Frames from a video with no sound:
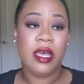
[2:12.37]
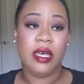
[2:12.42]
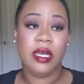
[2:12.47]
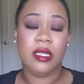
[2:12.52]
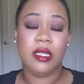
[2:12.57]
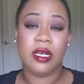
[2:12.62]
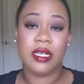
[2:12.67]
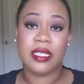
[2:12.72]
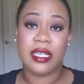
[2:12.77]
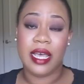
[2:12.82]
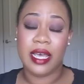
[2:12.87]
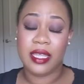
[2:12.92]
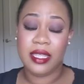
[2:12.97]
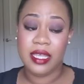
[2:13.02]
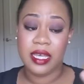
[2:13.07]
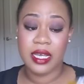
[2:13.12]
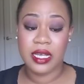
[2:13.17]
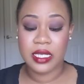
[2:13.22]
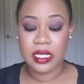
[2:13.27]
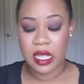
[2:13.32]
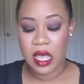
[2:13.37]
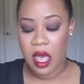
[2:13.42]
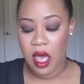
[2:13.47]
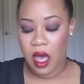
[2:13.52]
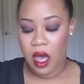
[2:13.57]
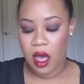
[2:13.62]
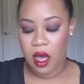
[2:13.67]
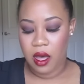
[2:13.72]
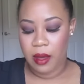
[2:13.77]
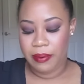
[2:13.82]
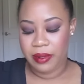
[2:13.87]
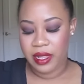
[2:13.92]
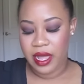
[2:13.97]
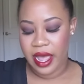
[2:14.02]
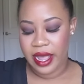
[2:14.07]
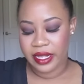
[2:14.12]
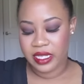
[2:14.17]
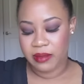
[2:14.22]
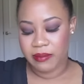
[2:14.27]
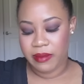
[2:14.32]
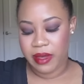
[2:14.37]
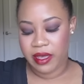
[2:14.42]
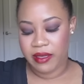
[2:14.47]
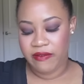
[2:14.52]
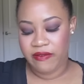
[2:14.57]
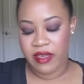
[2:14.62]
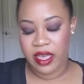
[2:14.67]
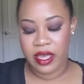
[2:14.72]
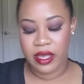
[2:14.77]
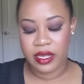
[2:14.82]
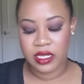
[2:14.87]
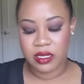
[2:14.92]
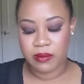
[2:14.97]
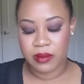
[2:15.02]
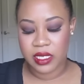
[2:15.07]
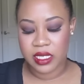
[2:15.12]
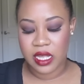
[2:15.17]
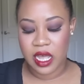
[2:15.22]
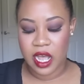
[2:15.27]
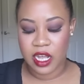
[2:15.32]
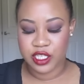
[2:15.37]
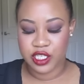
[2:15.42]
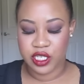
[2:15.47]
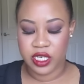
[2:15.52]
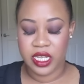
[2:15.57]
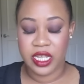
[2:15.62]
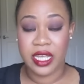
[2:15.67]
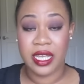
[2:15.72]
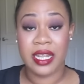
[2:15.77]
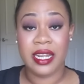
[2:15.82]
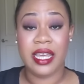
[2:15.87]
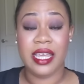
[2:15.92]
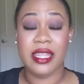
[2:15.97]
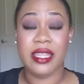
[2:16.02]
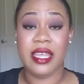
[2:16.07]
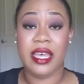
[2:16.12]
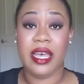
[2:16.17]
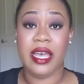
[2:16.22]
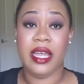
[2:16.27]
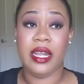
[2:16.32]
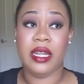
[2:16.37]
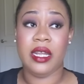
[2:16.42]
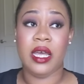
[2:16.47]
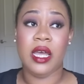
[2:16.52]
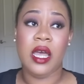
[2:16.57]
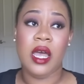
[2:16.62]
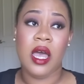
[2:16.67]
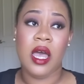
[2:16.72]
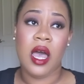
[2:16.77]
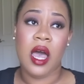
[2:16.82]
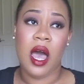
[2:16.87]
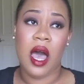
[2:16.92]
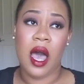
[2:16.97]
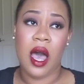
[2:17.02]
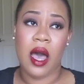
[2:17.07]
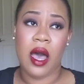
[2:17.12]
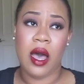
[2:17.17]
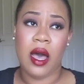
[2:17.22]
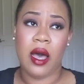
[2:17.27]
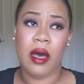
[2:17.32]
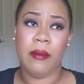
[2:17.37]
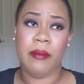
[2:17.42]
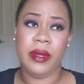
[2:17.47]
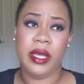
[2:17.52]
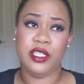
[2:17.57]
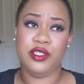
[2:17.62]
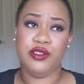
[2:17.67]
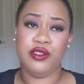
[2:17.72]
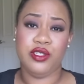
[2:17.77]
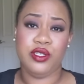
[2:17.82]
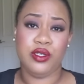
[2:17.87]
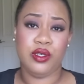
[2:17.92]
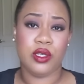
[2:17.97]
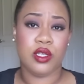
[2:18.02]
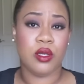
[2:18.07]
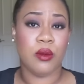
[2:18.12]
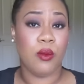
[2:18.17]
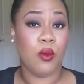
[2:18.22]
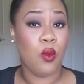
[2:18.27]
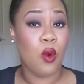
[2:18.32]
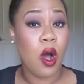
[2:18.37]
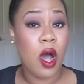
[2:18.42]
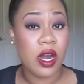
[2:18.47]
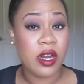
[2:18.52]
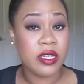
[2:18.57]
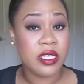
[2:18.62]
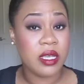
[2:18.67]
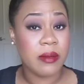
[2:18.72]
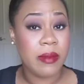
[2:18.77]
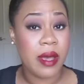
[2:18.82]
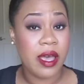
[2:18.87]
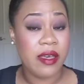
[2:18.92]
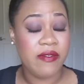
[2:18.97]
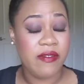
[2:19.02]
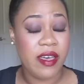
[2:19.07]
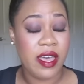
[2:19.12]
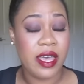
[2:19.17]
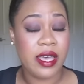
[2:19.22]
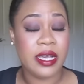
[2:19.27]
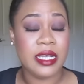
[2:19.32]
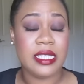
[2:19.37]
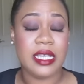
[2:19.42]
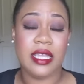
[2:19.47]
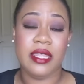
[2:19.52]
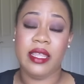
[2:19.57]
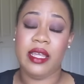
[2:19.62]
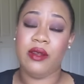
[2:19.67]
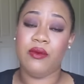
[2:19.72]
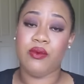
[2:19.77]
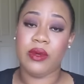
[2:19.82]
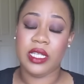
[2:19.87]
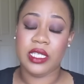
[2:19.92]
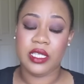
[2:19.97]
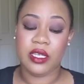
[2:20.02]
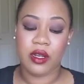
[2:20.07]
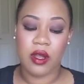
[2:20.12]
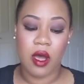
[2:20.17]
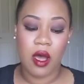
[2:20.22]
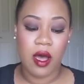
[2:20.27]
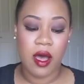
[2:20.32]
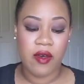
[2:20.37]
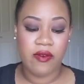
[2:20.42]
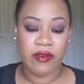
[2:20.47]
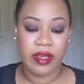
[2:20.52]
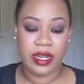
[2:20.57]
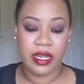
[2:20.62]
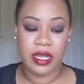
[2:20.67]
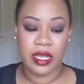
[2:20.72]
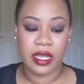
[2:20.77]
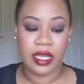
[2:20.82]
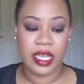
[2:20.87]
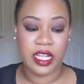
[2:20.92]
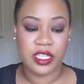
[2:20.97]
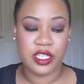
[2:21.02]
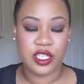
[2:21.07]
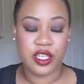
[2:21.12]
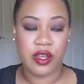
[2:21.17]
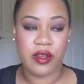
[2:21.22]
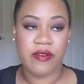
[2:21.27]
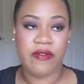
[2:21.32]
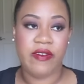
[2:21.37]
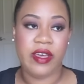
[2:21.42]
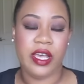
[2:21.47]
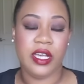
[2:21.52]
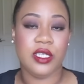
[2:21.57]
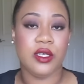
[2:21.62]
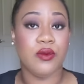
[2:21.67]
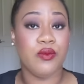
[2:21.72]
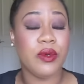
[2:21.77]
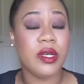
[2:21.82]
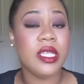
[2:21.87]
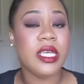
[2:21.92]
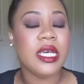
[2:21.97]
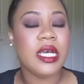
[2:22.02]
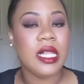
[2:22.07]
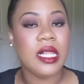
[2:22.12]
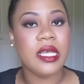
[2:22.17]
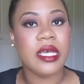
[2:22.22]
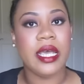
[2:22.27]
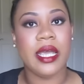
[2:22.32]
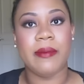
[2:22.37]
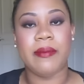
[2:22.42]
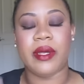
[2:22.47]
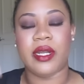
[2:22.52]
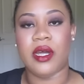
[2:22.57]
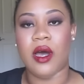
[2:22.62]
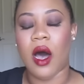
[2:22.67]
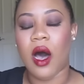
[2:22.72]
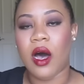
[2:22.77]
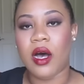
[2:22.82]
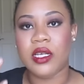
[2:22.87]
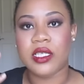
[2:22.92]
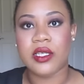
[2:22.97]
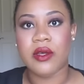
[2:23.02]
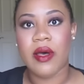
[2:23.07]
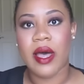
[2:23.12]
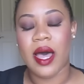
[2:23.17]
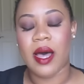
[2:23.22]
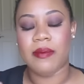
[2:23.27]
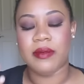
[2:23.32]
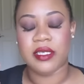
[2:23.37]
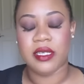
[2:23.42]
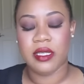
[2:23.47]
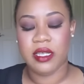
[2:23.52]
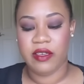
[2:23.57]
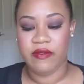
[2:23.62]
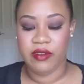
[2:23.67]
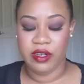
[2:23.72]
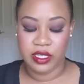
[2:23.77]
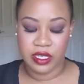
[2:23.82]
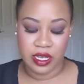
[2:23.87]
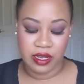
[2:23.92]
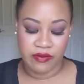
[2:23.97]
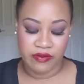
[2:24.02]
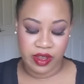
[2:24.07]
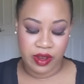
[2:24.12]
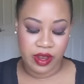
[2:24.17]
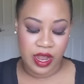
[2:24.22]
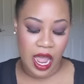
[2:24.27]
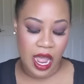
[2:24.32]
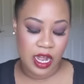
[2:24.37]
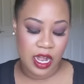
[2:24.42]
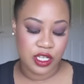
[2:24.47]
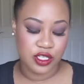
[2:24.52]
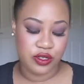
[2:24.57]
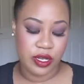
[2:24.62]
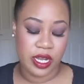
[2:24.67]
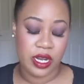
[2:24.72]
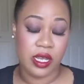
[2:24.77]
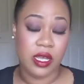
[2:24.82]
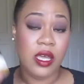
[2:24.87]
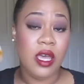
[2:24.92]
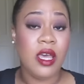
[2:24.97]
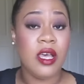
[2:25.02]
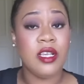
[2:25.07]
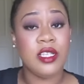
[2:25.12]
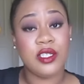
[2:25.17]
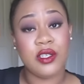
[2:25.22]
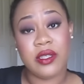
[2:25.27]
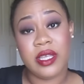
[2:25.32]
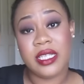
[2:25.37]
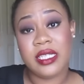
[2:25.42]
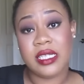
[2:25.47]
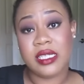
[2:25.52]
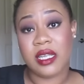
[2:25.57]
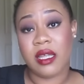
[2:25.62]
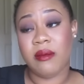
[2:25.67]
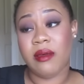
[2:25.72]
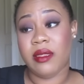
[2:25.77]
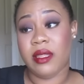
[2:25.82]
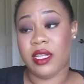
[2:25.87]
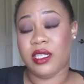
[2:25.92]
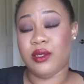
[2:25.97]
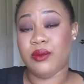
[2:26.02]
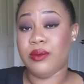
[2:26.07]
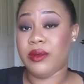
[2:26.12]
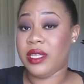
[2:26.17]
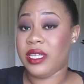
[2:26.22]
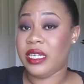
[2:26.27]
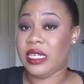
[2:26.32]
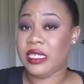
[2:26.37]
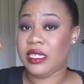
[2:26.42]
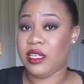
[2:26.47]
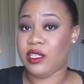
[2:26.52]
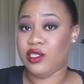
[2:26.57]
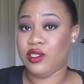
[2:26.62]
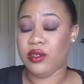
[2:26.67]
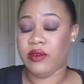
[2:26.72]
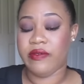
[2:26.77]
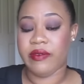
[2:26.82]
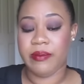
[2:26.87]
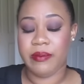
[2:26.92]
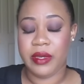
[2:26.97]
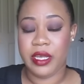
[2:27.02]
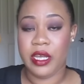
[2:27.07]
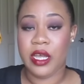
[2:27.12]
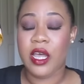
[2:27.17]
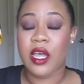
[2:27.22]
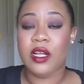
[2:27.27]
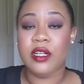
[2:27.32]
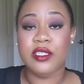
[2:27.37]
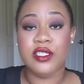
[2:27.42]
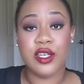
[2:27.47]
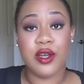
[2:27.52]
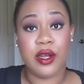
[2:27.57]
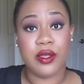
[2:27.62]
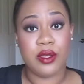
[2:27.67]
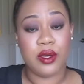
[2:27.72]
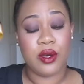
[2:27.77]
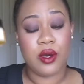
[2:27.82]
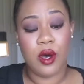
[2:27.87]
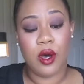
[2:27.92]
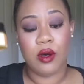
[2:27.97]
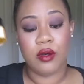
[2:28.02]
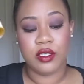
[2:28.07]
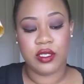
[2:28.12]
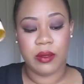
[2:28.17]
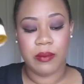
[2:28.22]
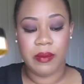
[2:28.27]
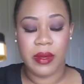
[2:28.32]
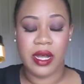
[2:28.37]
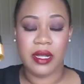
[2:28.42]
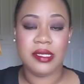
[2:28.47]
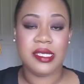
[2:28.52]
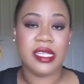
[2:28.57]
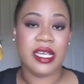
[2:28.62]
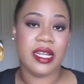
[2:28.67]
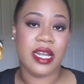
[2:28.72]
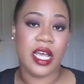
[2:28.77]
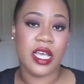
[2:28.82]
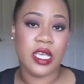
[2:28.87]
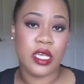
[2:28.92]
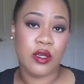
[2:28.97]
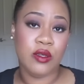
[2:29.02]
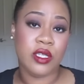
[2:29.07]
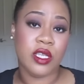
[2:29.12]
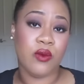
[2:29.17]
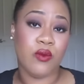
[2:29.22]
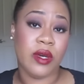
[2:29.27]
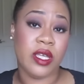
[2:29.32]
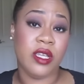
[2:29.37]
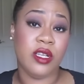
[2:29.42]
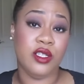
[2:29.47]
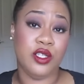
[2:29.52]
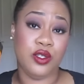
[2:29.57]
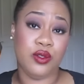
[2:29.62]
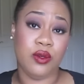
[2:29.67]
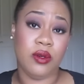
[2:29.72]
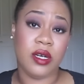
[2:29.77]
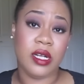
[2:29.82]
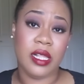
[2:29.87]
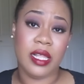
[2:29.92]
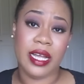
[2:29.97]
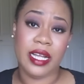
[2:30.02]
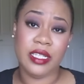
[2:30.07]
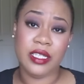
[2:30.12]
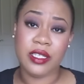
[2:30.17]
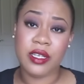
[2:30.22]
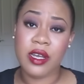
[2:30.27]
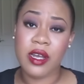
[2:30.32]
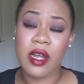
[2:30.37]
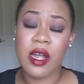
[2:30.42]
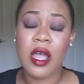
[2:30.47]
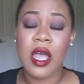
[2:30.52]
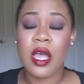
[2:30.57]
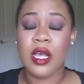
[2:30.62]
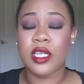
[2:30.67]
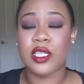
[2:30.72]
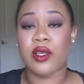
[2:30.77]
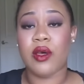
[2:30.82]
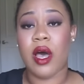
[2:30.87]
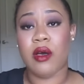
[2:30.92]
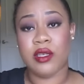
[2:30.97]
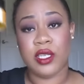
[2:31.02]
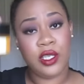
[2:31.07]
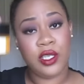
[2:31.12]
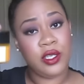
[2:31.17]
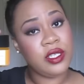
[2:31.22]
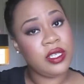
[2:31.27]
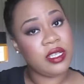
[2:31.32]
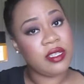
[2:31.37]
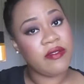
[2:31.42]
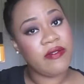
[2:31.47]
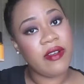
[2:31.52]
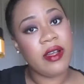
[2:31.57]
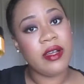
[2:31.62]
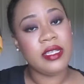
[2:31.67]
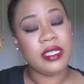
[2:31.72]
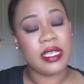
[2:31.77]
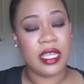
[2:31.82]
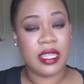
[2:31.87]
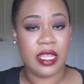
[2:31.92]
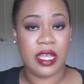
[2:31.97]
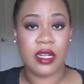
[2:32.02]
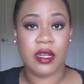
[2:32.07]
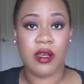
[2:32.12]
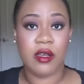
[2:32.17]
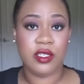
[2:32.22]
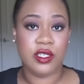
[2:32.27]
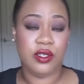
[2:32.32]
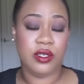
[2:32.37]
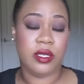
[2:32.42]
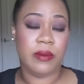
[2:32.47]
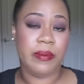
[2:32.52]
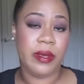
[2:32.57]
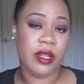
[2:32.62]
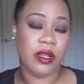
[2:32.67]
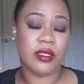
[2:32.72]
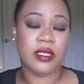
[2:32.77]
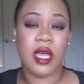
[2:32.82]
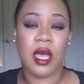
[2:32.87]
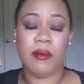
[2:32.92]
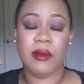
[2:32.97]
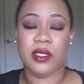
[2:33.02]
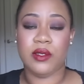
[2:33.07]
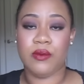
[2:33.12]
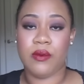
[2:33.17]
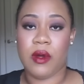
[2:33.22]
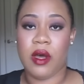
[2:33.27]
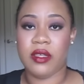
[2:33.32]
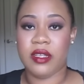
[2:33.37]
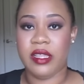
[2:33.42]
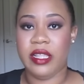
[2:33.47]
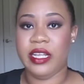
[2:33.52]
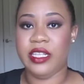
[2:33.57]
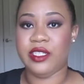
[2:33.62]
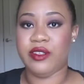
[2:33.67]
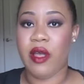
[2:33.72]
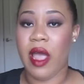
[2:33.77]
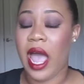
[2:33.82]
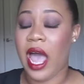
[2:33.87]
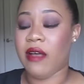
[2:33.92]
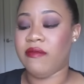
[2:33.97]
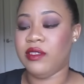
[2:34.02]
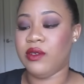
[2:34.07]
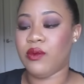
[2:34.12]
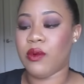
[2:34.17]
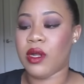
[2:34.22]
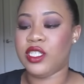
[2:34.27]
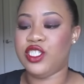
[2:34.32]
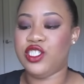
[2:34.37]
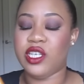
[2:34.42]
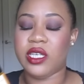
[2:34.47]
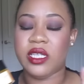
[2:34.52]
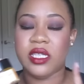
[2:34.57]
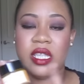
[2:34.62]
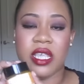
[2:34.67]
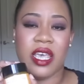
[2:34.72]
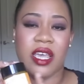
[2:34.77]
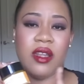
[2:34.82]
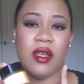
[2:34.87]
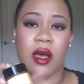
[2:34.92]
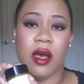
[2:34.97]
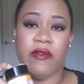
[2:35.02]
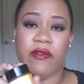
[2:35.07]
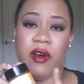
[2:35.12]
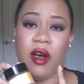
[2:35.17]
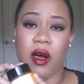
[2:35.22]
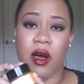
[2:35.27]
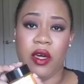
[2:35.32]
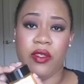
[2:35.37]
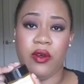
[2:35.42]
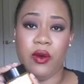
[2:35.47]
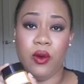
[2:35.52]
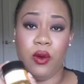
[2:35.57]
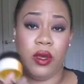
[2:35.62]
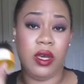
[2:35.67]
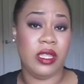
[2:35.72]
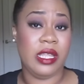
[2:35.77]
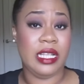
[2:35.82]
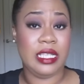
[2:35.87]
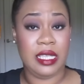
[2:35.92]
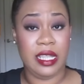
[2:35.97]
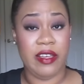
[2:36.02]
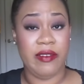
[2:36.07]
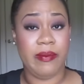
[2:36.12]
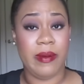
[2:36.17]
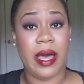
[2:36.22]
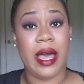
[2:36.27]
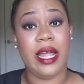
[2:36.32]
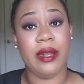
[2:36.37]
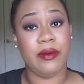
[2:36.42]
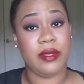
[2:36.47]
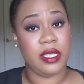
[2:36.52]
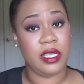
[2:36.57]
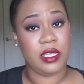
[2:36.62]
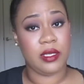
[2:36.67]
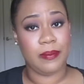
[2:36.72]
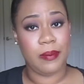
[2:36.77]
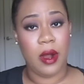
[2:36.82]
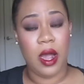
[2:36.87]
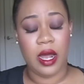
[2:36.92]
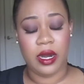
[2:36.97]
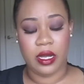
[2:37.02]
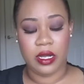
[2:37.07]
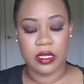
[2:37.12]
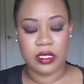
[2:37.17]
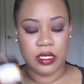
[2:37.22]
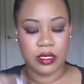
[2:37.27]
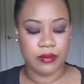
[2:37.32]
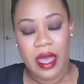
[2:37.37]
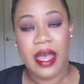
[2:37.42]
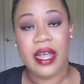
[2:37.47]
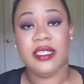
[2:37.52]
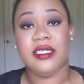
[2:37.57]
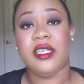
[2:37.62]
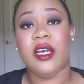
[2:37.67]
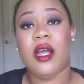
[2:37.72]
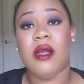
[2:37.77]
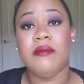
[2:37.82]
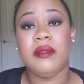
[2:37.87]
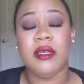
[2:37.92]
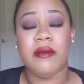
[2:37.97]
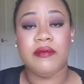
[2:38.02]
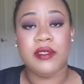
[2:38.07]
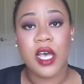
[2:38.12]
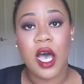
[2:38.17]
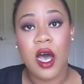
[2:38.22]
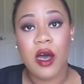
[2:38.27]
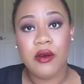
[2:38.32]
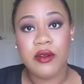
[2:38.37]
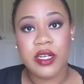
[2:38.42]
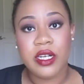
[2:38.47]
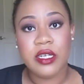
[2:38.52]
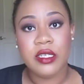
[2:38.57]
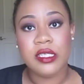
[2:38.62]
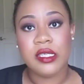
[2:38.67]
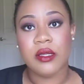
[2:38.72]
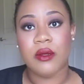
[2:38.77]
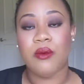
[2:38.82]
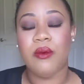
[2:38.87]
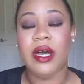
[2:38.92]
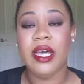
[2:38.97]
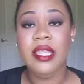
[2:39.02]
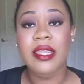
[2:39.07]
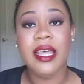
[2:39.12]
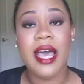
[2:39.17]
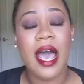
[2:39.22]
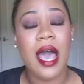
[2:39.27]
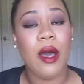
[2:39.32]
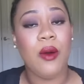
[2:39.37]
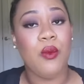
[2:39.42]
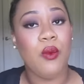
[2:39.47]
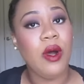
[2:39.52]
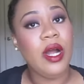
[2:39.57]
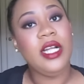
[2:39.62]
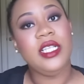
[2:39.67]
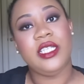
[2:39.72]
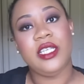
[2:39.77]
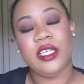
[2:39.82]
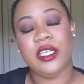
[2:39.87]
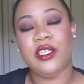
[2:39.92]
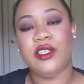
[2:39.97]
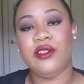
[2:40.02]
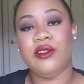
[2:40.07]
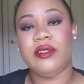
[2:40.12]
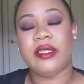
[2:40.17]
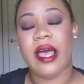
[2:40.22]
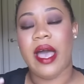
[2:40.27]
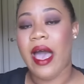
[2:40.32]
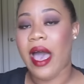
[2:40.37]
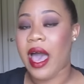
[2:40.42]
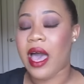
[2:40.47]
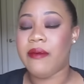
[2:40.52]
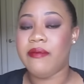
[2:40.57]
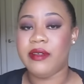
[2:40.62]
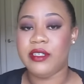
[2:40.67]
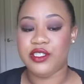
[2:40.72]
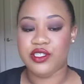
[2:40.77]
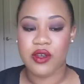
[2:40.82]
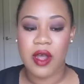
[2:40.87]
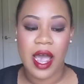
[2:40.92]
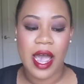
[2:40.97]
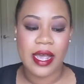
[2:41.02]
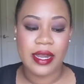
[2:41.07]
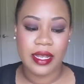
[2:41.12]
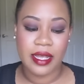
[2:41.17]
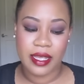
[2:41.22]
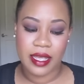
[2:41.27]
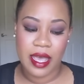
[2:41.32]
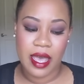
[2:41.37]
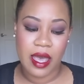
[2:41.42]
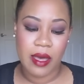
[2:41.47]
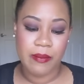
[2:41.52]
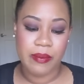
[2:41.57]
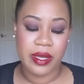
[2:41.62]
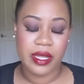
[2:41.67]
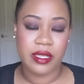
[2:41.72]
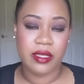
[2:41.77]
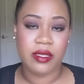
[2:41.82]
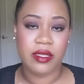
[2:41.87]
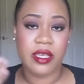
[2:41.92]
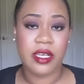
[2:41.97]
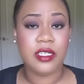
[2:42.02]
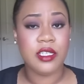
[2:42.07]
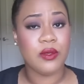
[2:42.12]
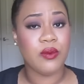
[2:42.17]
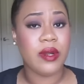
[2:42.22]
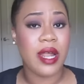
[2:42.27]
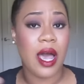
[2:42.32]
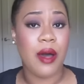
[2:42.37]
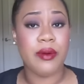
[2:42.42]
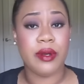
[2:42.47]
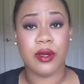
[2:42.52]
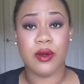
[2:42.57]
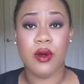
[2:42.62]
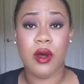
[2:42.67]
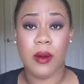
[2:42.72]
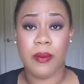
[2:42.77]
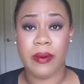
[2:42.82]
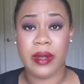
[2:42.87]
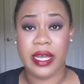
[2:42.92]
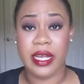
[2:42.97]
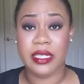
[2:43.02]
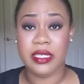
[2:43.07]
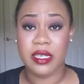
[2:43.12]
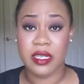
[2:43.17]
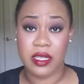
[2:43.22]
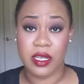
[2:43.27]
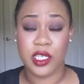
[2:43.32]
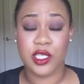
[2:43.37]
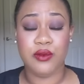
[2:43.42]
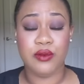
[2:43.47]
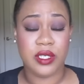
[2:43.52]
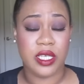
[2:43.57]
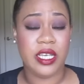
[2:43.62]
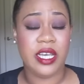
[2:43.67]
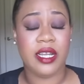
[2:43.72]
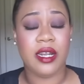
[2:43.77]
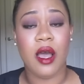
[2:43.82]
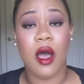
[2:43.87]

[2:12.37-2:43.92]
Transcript: It looks like this. I'll apply it to my face, massage it in and then um, introduce some water to my face and then rinse it off and it gets your face really clean but it also helps to leave your skin very hydrated so this is something that's really essential for me during the colder months and I use it with a dual cleanser so I'll use this first and then I'll use the Peter Thomas Roth cleanser afterwards just to get off all the oil that's left behind with this product in terms of toners, the one that I want to use, I haven't tried it yet, but this is what I would incorporate into this routine.